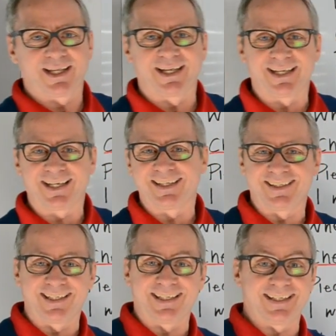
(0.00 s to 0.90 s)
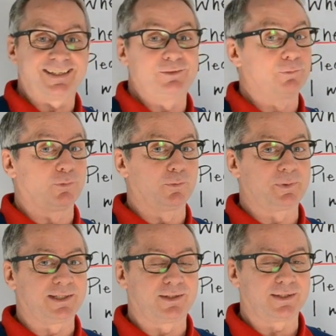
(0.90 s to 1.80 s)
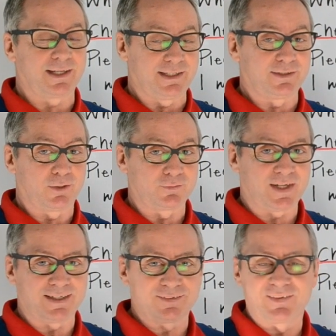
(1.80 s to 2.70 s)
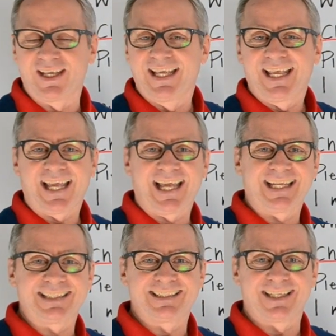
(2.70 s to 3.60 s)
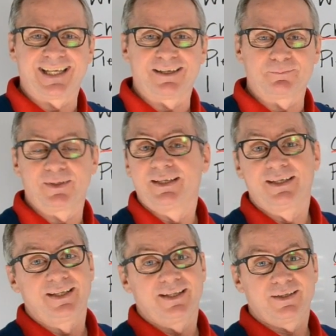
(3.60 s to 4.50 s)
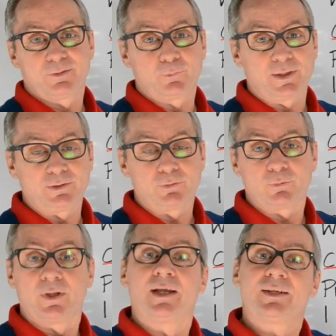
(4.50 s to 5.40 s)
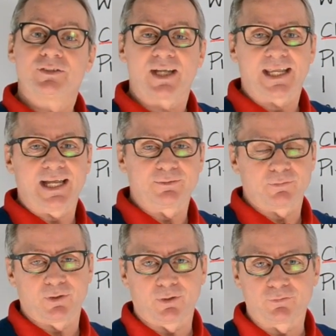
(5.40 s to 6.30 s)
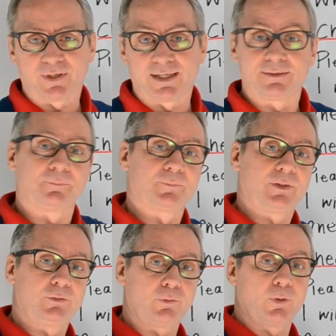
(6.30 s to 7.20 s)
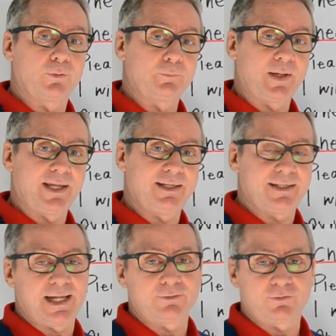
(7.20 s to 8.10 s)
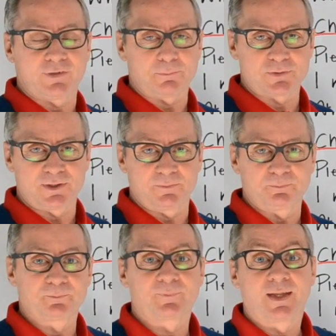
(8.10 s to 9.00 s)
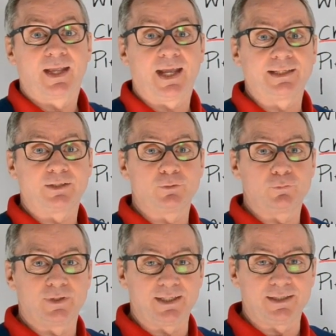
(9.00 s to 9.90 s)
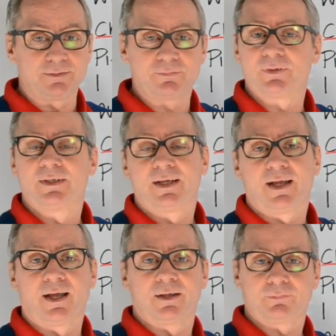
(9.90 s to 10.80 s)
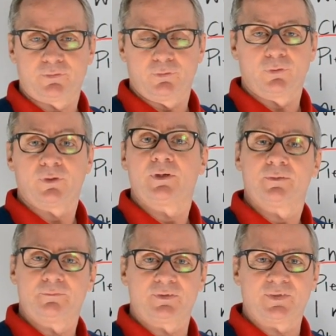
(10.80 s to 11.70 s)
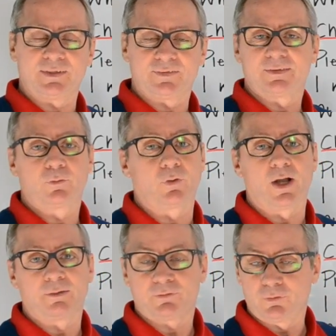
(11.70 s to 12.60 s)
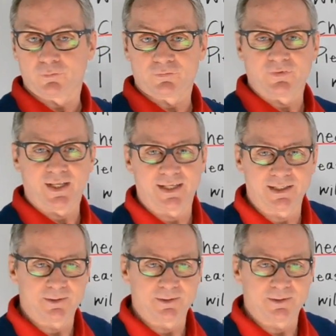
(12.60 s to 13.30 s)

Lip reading: I think you've all been in hotels, and when you check out of the hotel, you go and pay at reception, and then you leave after your visit or after your stay.